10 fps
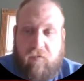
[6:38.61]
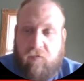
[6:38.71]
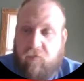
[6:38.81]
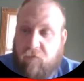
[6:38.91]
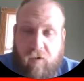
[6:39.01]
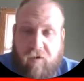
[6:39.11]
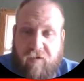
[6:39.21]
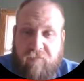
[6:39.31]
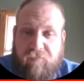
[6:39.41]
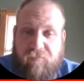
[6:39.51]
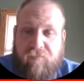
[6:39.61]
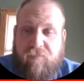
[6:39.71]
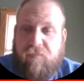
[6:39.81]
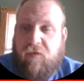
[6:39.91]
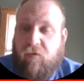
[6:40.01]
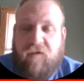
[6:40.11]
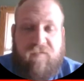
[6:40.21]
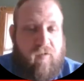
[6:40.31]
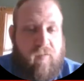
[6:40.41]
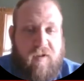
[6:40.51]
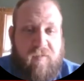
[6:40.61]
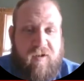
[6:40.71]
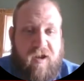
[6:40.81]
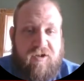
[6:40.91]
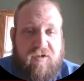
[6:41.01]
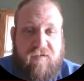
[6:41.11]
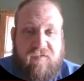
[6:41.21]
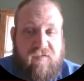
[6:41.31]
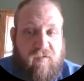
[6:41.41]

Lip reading: There's no internet. The only form of communication is